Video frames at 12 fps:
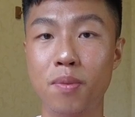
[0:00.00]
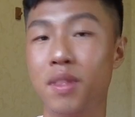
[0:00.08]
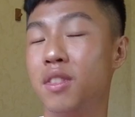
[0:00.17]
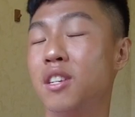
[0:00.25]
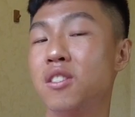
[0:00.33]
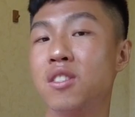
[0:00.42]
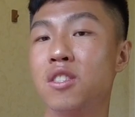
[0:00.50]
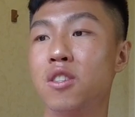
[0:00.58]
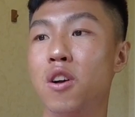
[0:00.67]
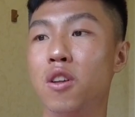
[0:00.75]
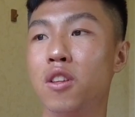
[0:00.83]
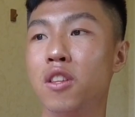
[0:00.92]
but that's
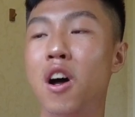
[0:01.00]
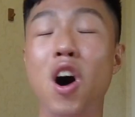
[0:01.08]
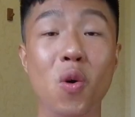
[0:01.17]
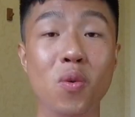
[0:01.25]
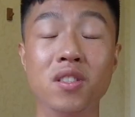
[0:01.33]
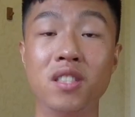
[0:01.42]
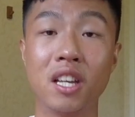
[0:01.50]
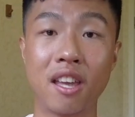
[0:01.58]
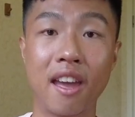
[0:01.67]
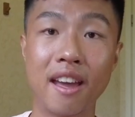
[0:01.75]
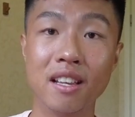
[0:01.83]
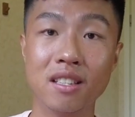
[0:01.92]
not always the
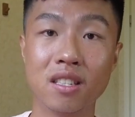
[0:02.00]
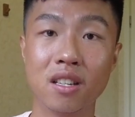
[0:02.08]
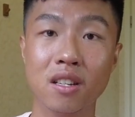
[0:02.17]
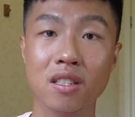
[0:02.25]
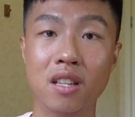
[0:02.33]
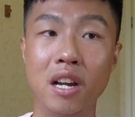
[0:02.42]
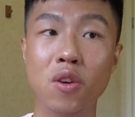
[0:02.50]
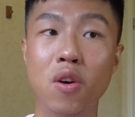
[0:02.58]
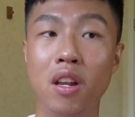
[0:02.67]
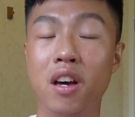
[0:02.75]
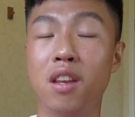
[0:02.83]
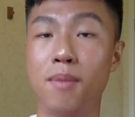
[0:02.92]
case, because I know a
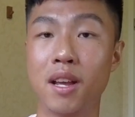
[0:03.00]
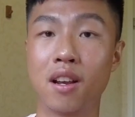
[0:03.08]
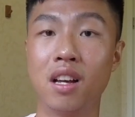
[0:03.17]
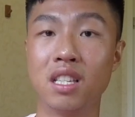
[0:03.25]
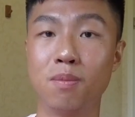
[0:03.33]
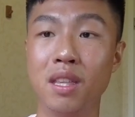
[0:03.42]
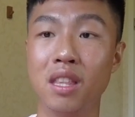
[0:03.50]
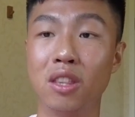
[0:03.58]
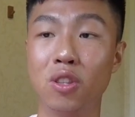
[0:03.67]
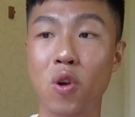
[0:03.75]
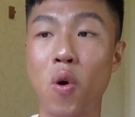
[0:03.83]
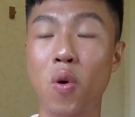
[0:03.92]
lot of my classmates, they
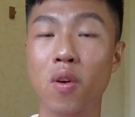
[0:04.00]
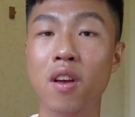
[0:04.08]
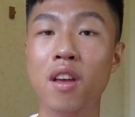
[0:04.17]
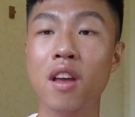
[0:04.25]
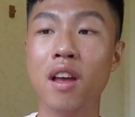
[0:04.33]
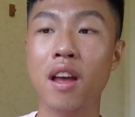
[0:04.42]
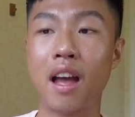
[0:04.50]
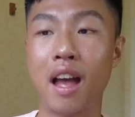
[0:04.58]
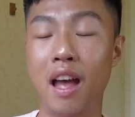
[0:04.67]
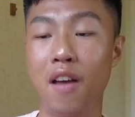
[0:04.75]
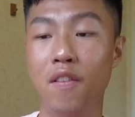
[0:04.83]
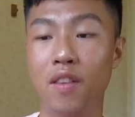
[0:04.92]
don't
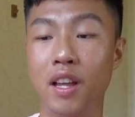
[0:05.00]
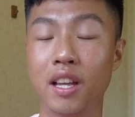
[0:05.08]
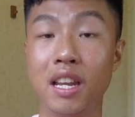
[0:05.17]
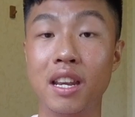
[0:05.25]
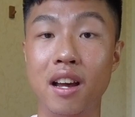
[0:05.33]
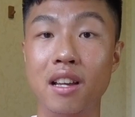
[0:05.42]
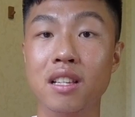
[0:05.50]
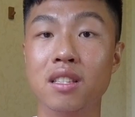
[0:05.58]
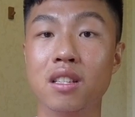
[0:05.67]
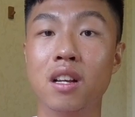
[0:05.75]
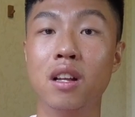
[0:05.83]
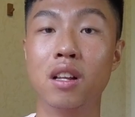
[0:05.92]
have like a nice